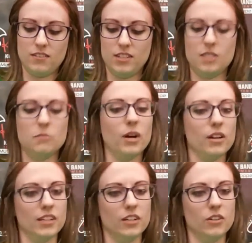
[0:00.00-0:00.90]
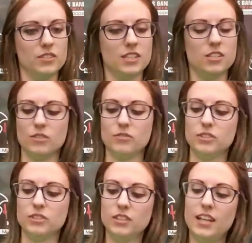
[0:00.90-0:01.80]
the part that goes into your
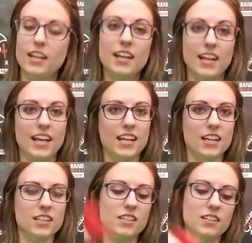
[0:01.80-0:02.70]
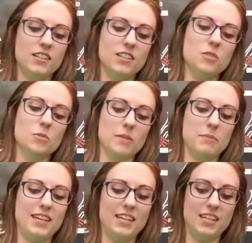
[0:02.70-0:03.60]
flute, and you wipe
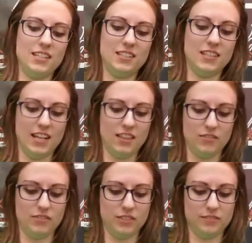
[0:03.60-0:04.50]
inside the flute.